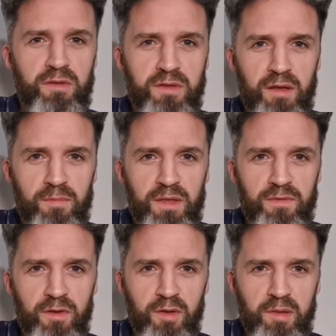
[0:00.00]
And you tell me
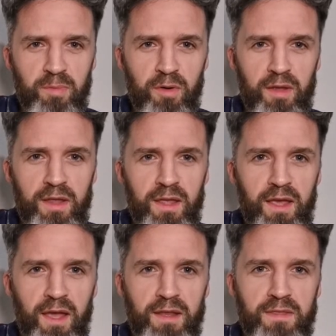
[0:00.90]
if you can spot
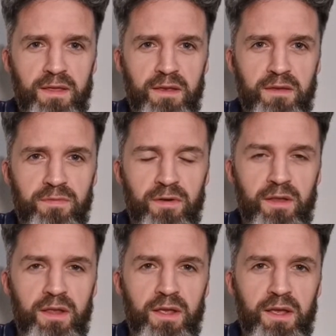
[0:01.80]
anything different.